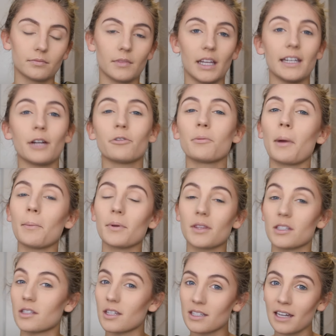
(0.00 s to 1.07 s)
And now remember,
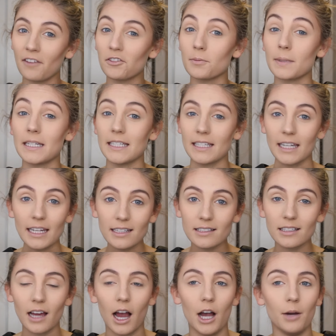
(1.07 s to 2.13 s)
this doesn't have to be neat.
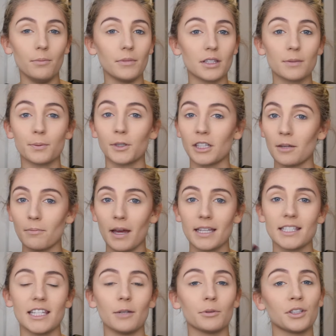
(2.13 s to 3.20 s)
Um, it's pretty
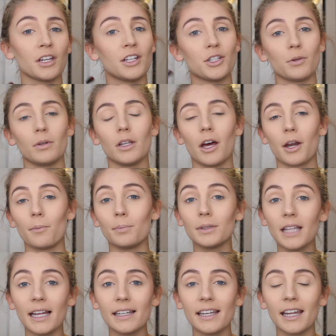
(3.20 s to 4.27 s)
messy. We're gonna do a lot of
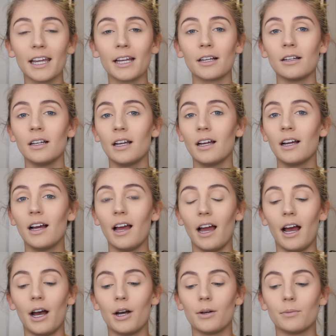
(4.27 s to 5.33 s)
blending
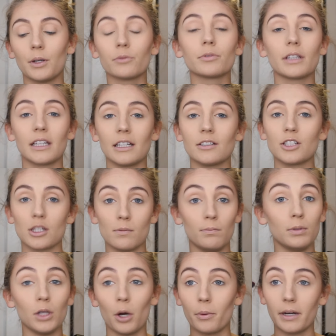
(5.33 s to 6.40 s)
um, and really just
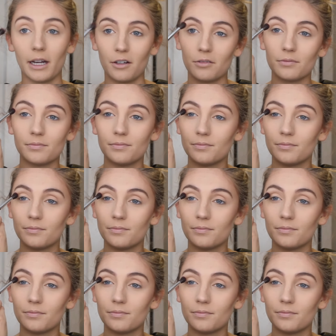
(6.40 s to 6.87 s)
blow it out.